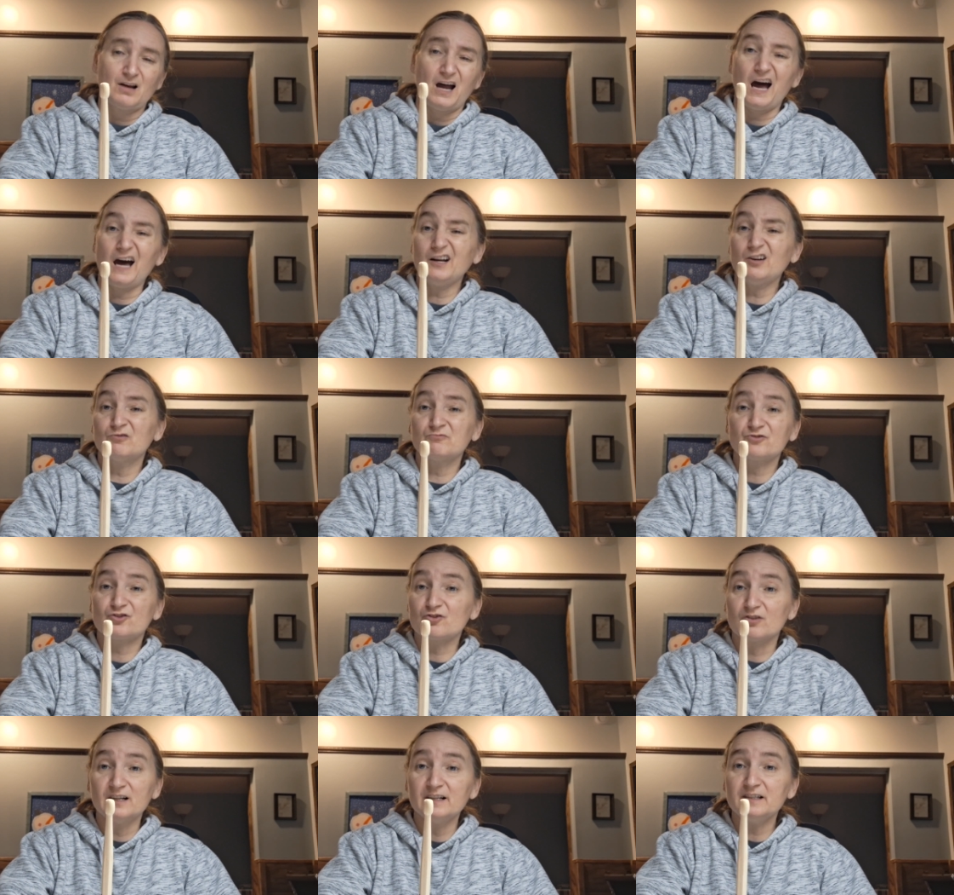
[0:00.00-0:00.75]
I
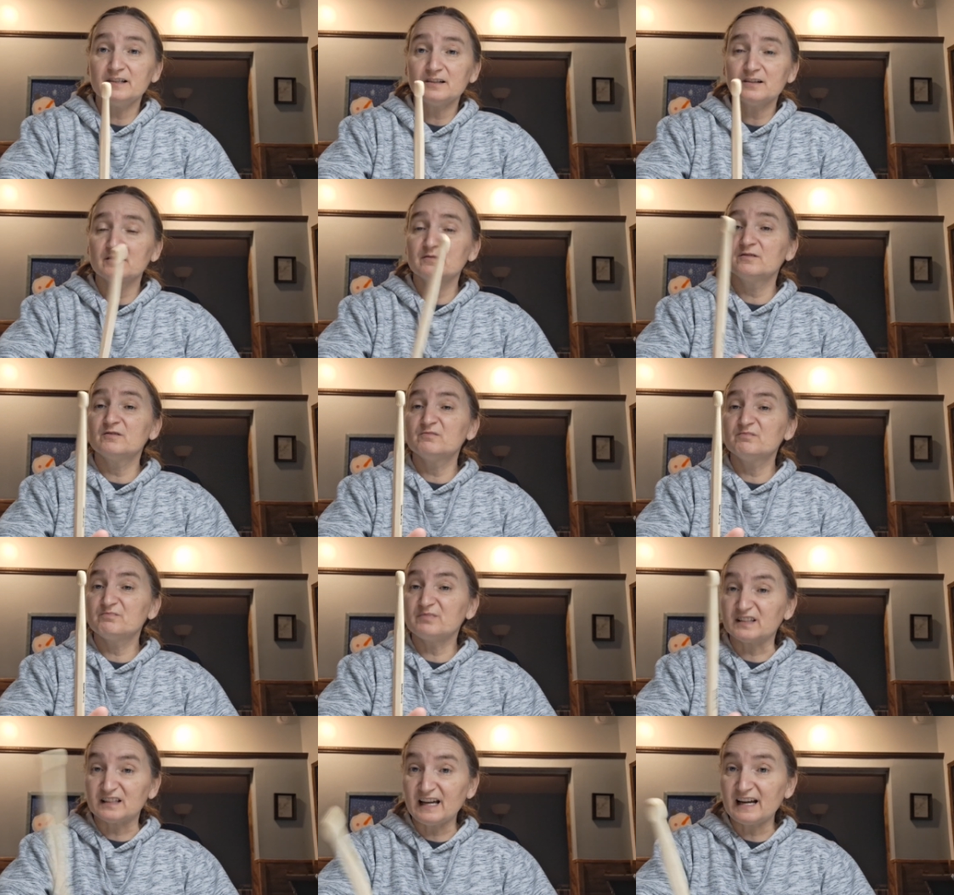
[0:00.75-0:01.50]
don't drink,
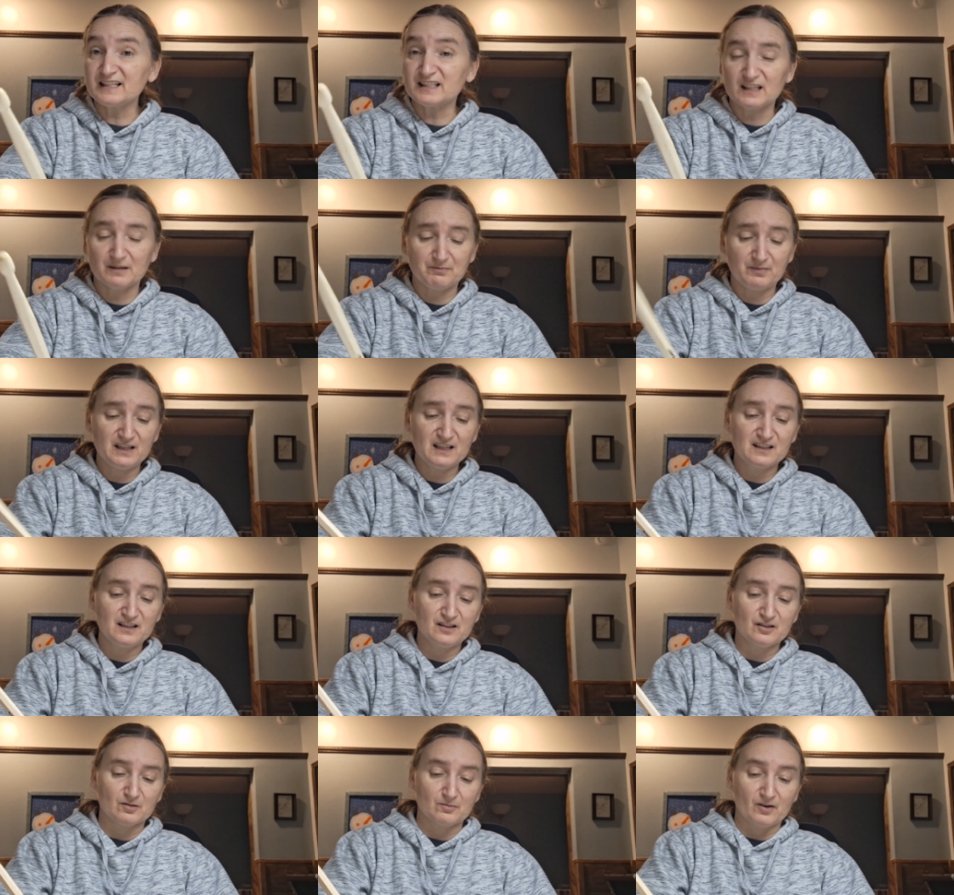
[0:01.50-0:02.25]
but that's a
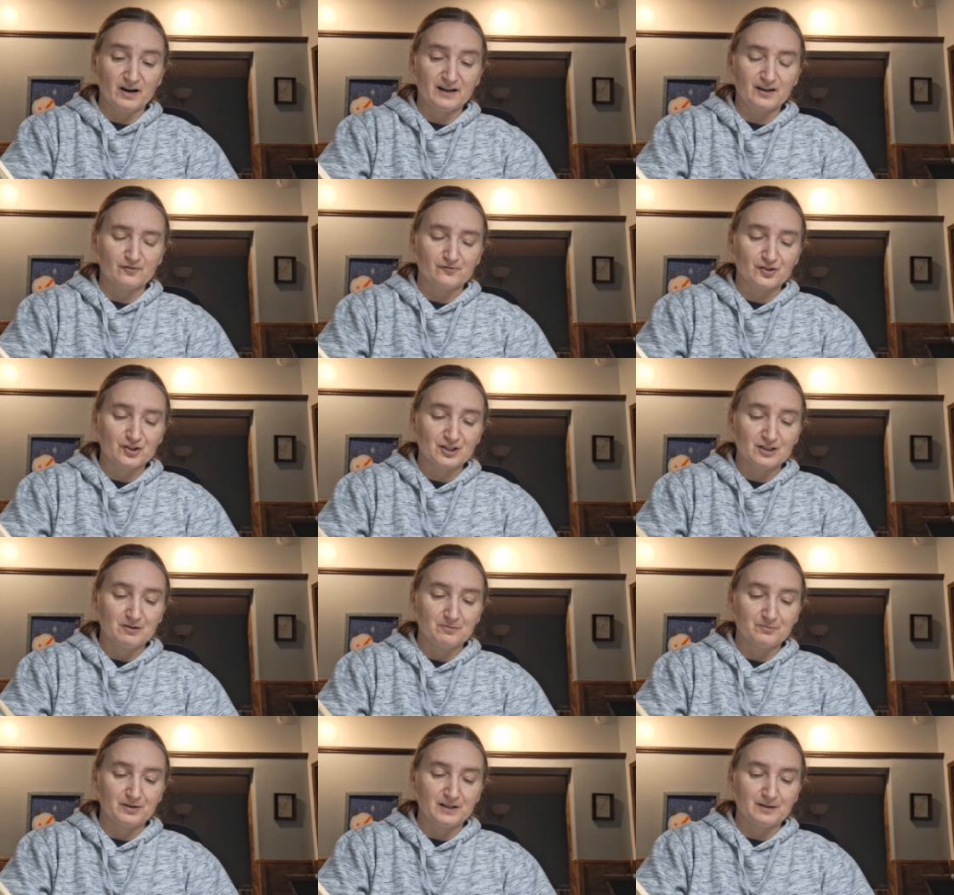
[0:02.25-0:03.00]
big deal breaker for
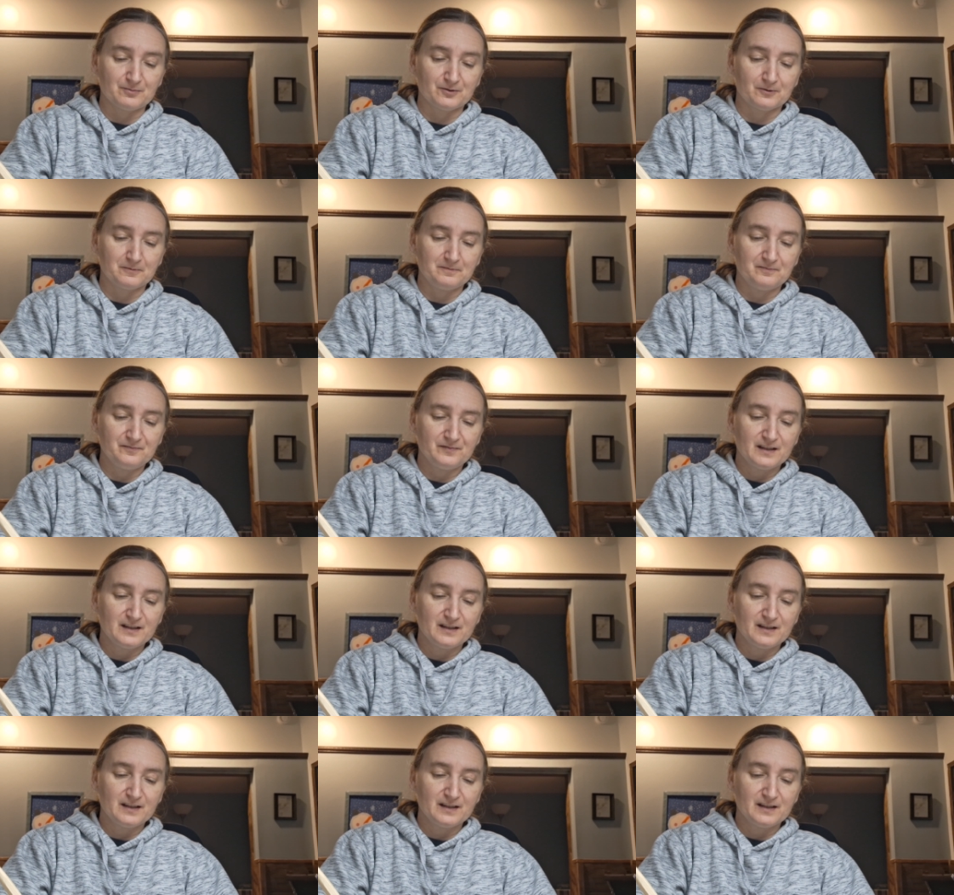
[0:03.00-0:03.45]
some people.